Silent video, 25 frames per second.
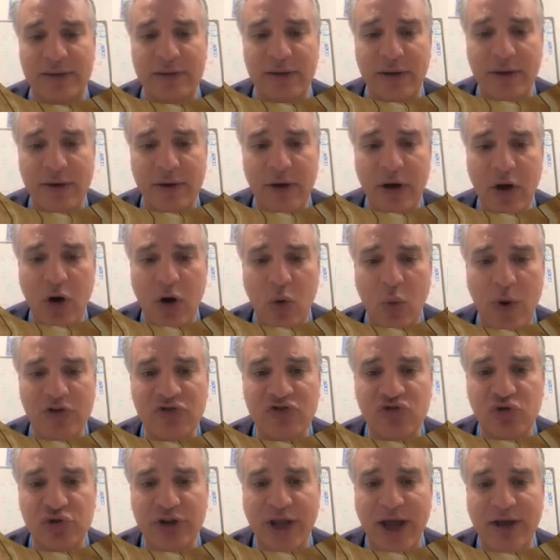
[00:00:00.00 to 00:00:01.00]
What should I
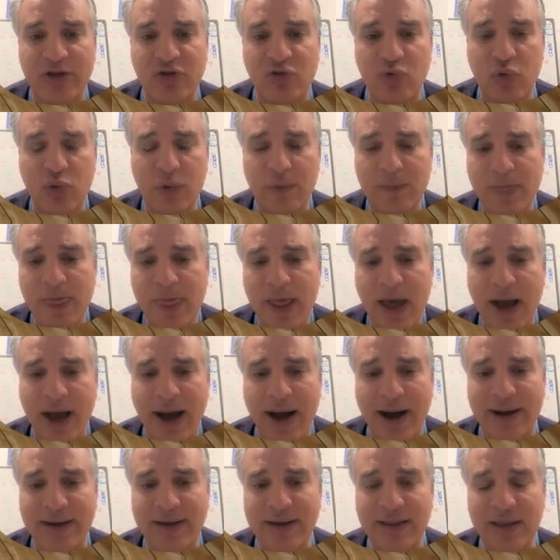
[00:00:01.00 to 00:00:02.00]
do? I
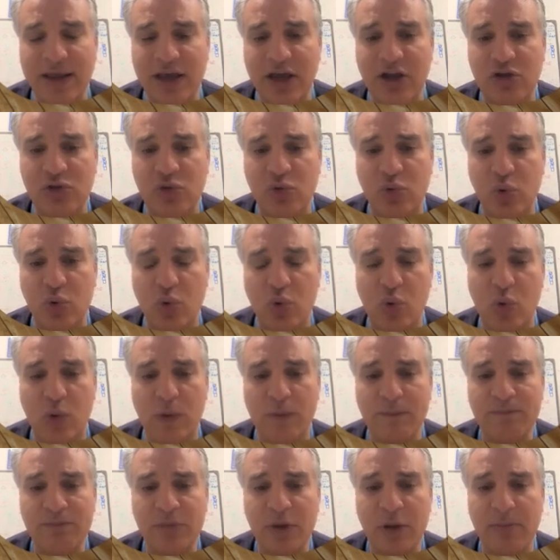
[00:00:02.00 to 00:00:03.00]
need to
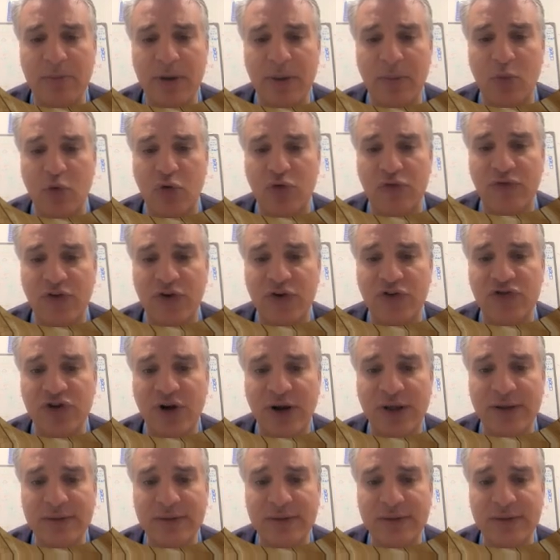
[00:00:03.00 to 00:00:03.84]
be more vigilant.